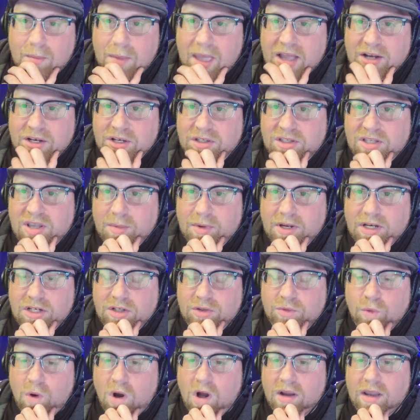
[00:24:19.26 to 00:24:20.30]
imagine somebody
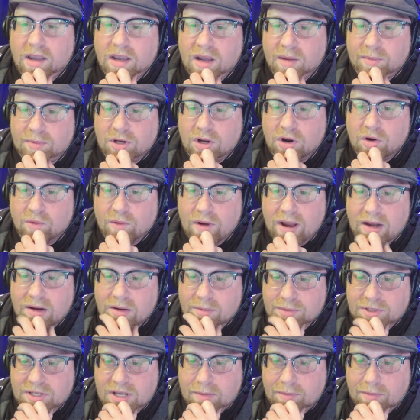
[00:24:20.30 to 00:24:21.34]
just walking up to a
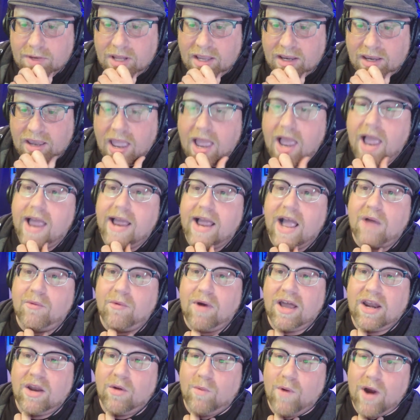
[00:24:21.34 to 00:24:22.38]
random set and like, "Hey, I
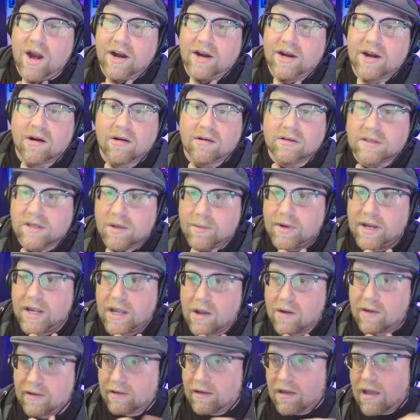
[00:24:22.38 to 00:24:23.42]
want to work here," and somebody
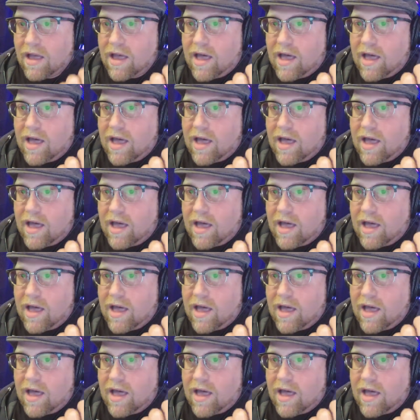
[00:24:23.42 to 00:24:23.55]
going,